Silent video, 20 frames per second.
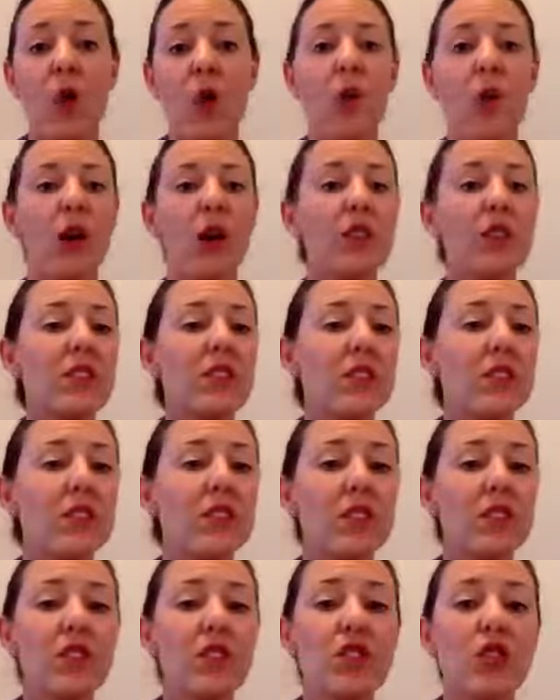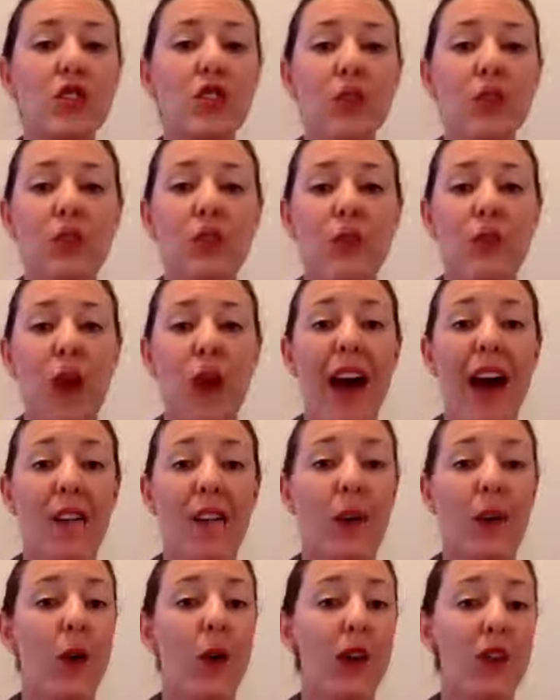what to do if you have
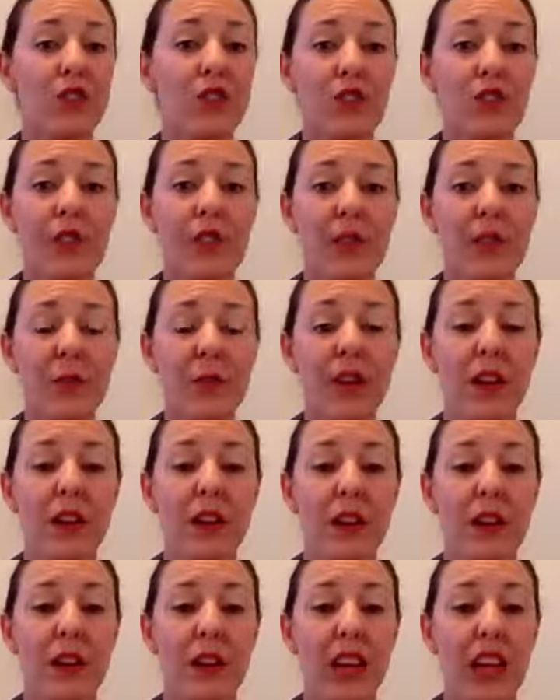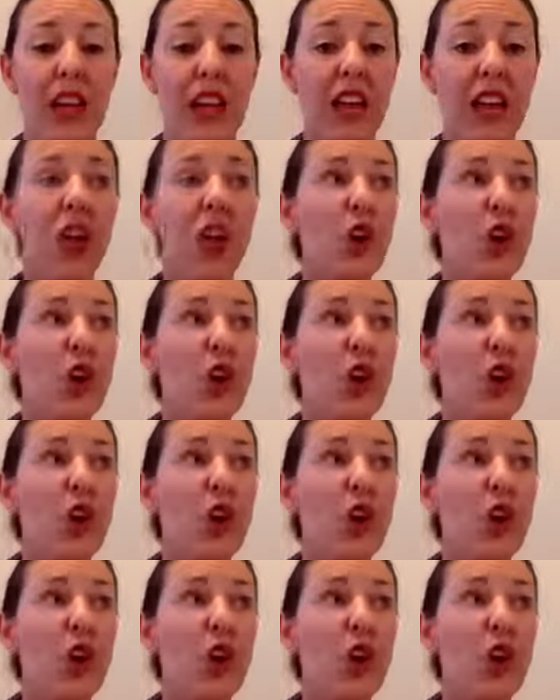a question in the middle of the night,